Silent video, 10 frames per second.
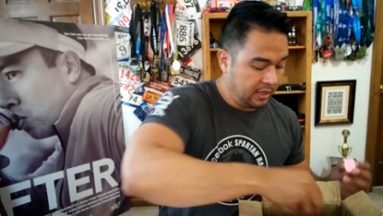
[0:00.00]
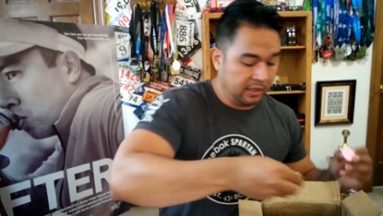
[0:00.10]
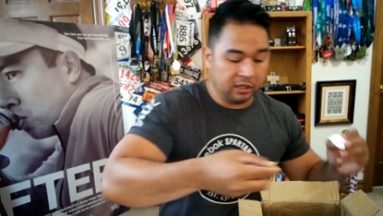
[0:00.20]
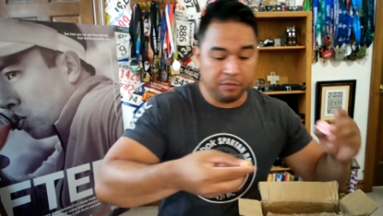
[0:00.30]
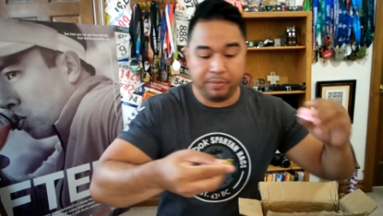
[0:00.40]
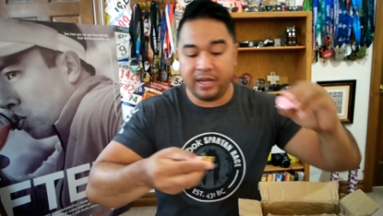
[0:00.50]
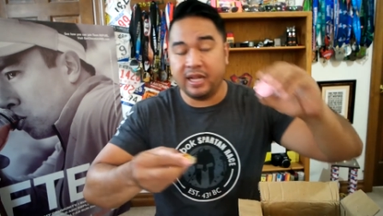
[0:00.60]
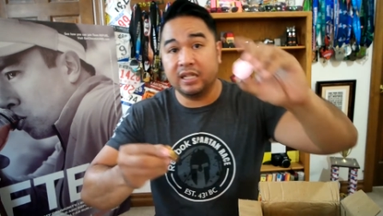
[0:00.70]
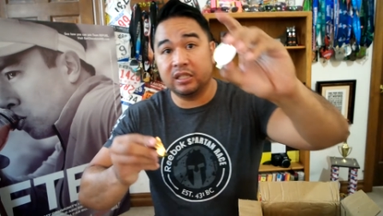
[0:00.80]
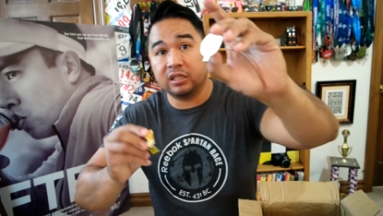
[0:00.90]
Little
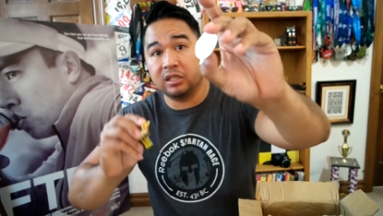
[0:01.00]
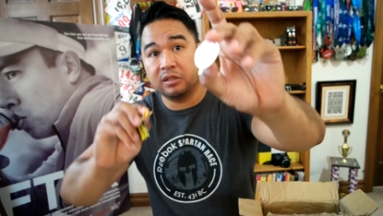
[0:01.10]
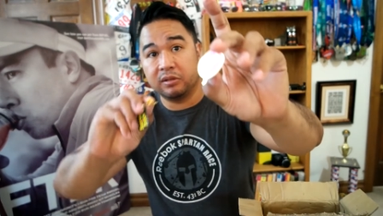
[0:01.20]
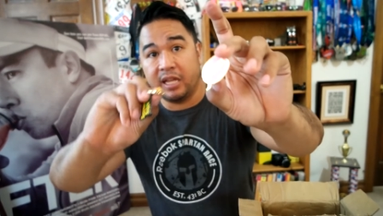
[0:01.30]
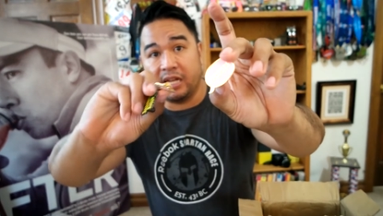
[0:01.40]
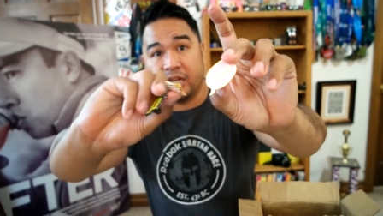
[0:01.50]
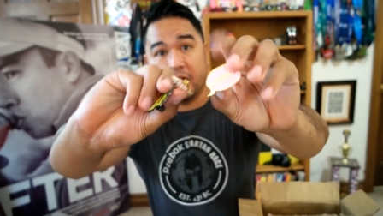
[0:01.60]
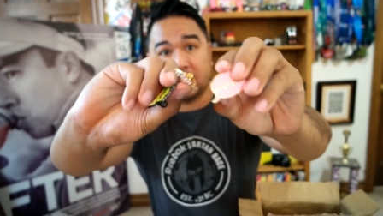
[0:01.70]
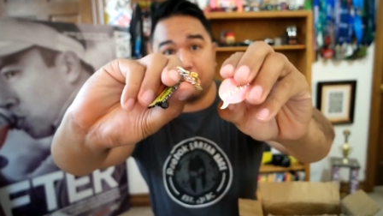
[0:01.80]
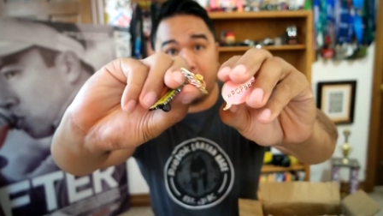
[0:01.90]
pins. They could
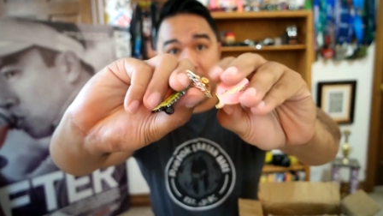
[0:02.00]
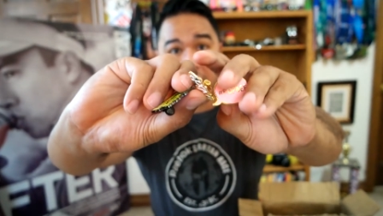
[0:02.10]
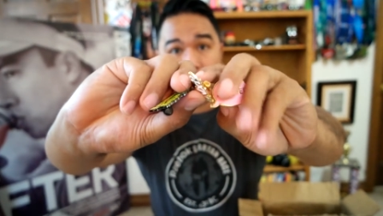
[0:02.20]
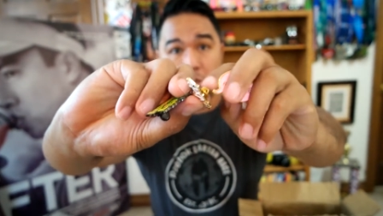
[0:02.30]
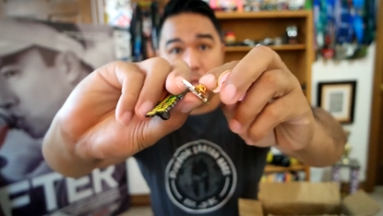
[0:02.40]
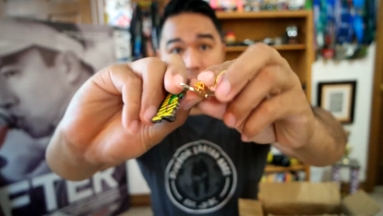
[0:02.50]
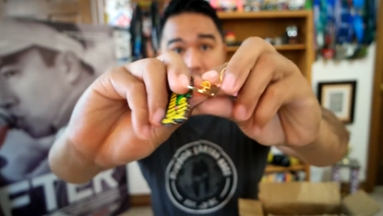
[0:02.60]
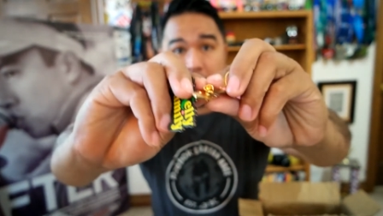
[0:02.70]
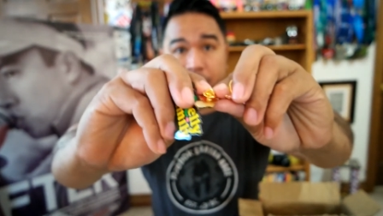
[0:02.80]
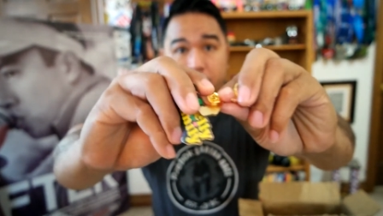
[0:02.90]
customize it to
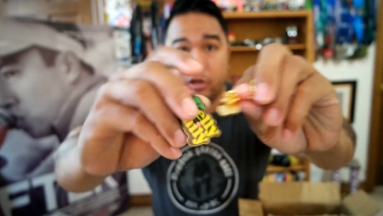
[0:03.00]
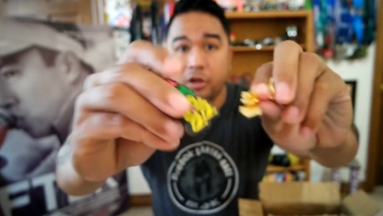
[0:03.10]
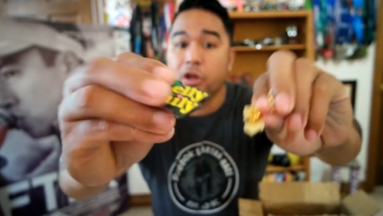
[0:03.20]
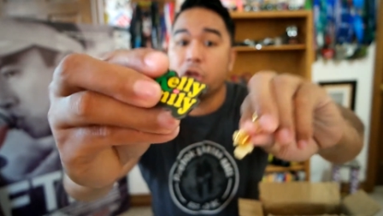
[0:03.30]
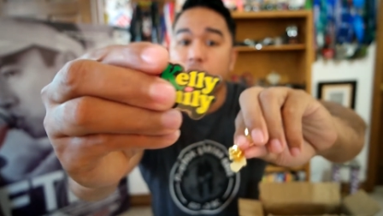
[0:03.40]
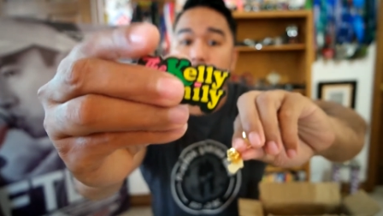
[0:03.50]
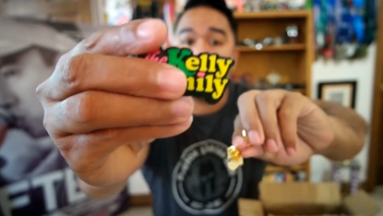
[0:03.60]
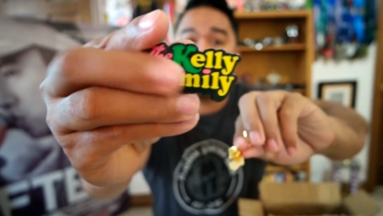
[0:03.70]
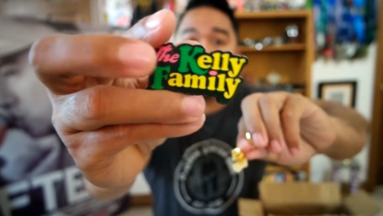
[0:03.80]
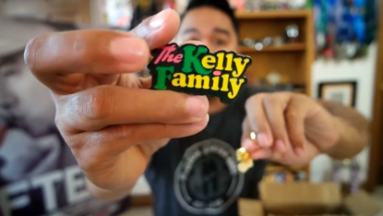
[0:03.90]
whatever
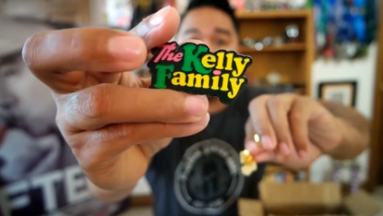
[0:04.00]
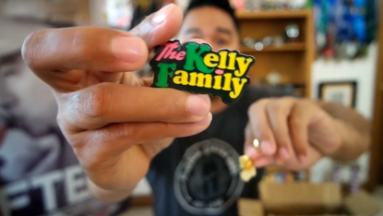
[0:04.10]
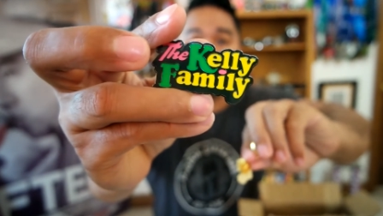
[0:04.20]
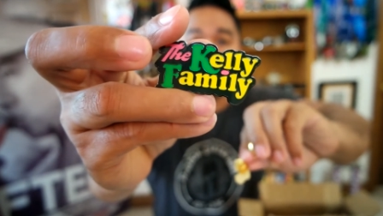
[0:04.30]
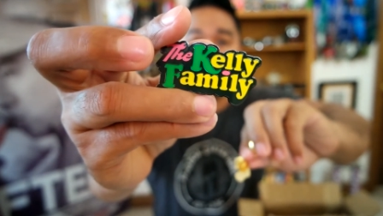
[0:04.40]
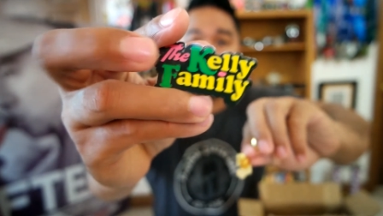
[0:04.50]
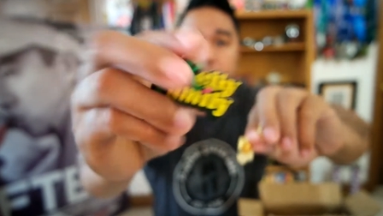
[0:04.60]
you want.